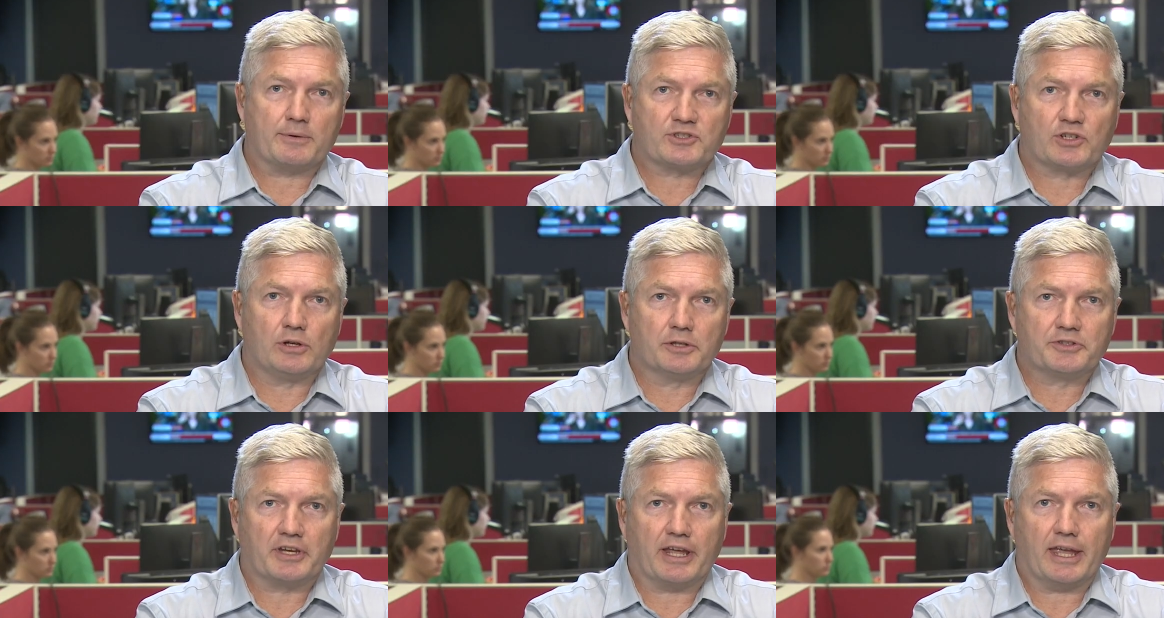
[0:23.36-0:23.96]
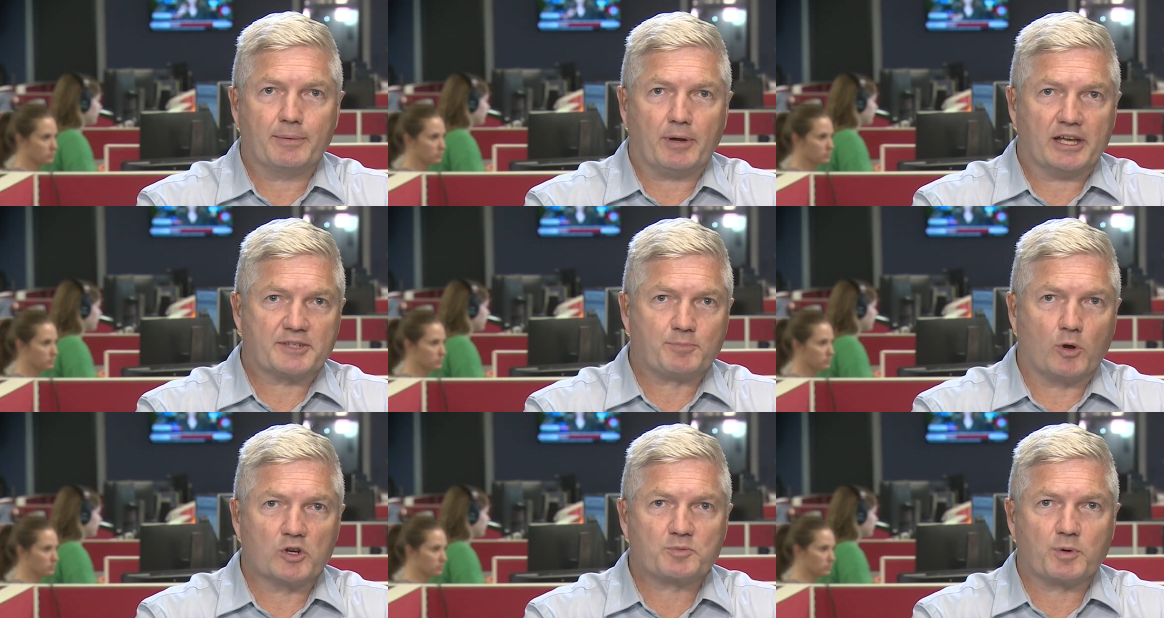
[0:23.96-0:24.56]
Speaker 1: I was told today by a
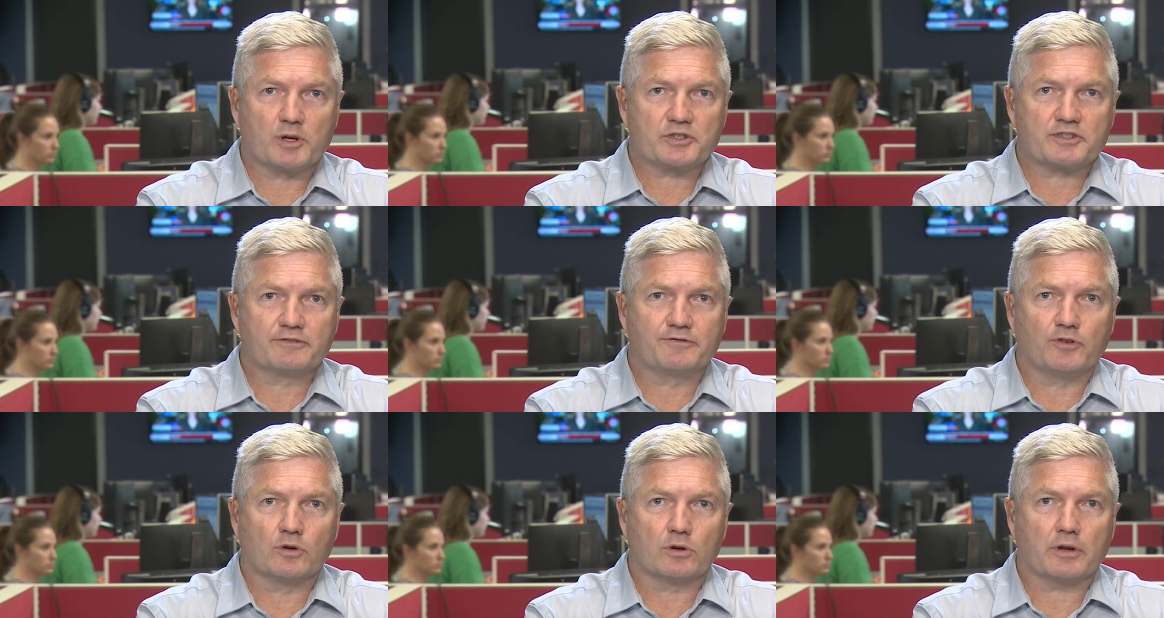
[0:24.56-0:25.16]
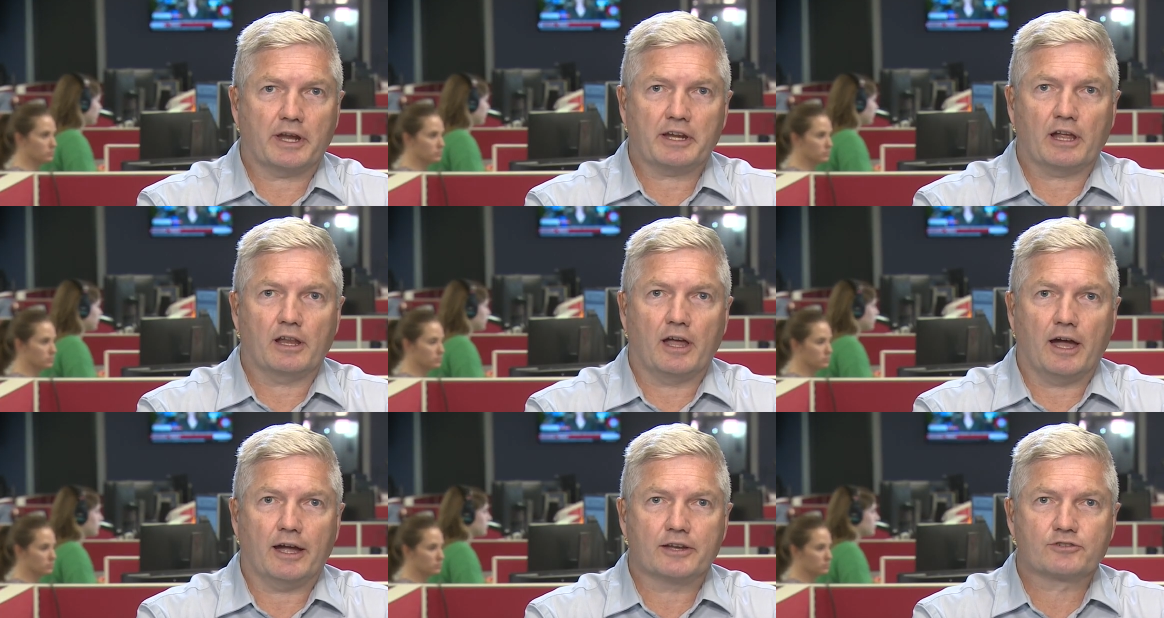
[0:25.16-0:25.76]
spokesperson for
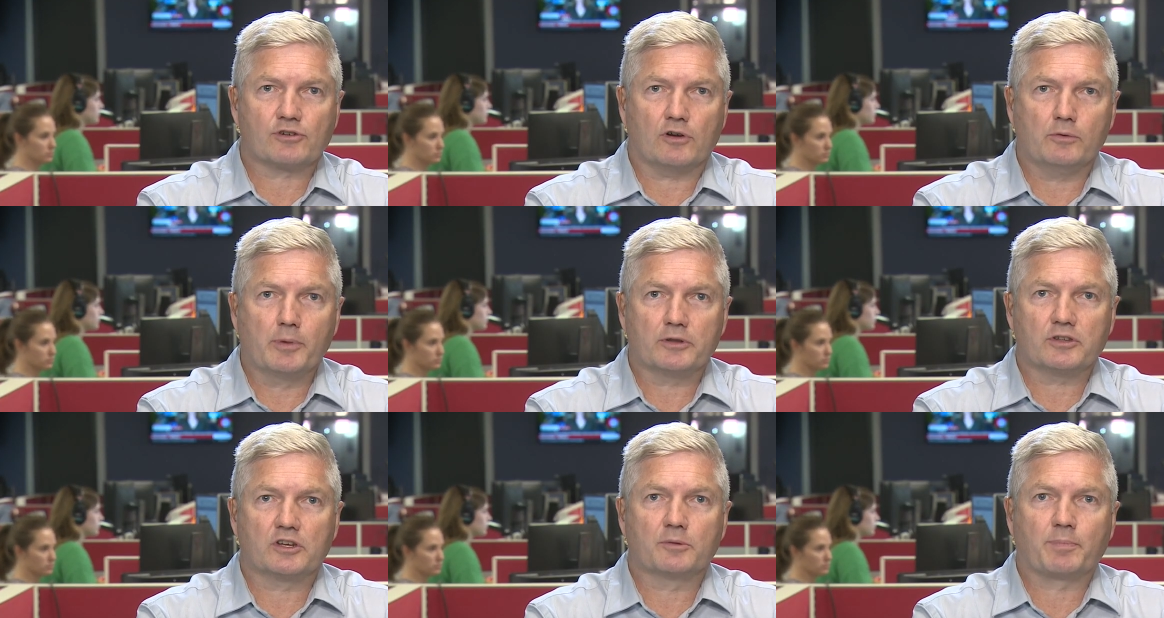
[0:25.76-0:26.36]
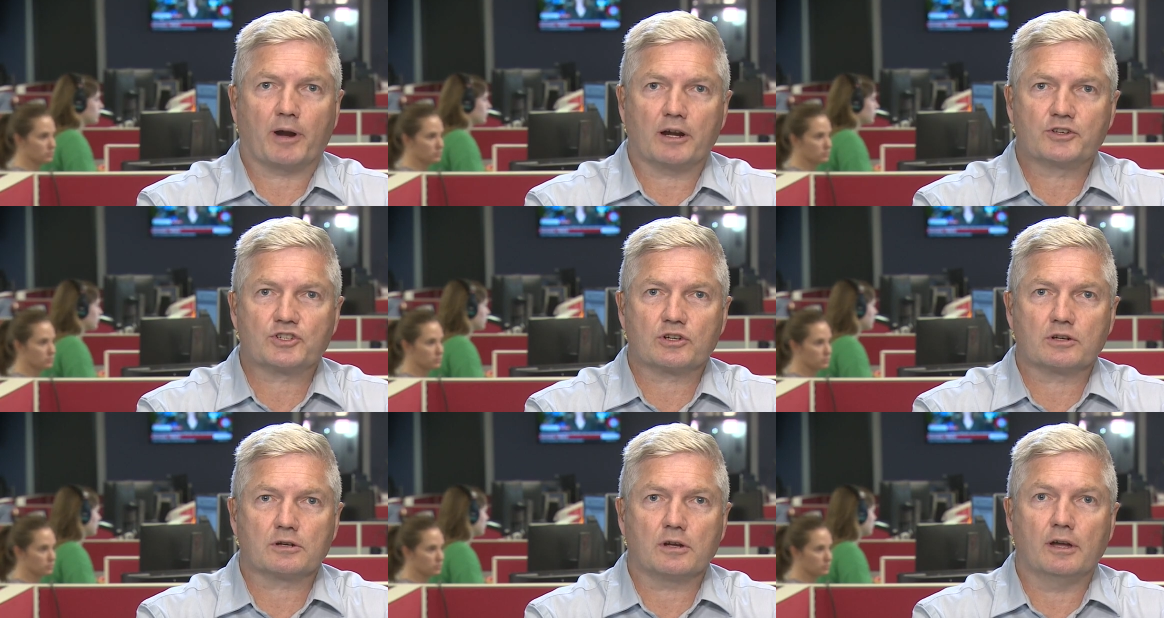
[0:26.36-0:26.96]
NL Hydro with the
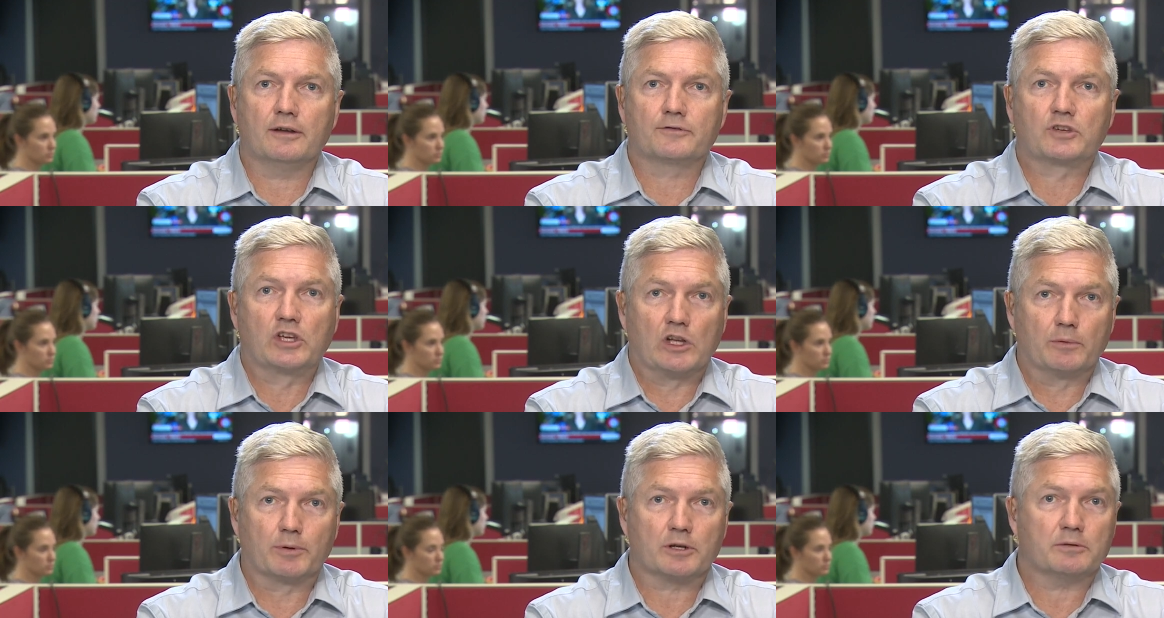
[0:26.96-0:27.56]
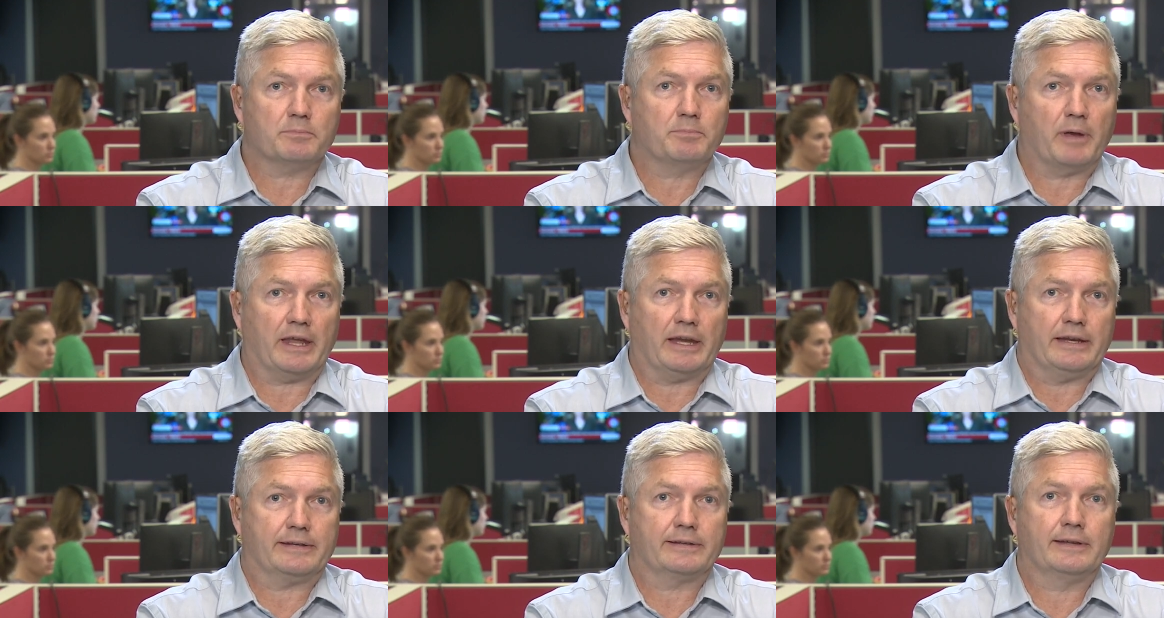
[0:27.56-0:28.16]
departure of Gilbert
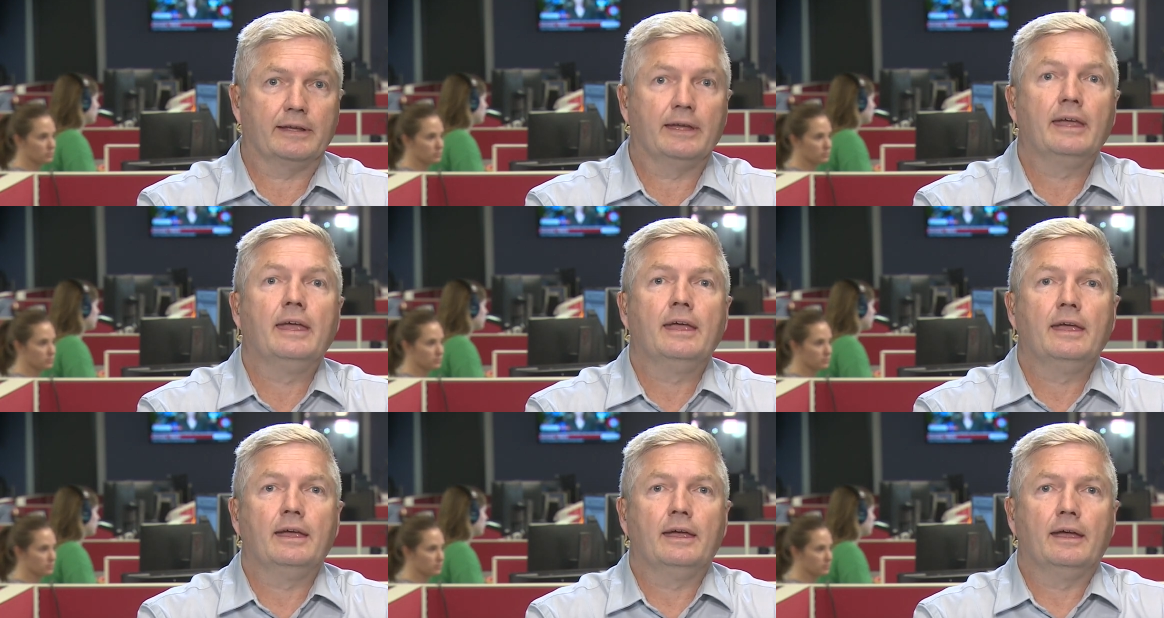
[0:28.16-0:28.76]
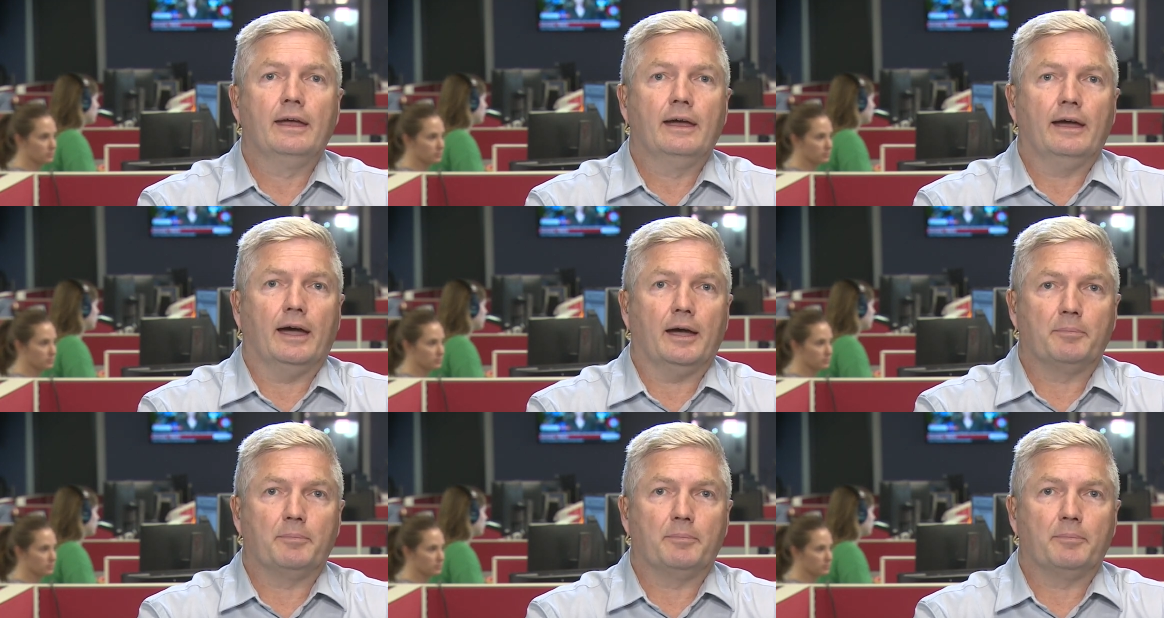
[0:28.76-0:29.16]
Bennett. Uh,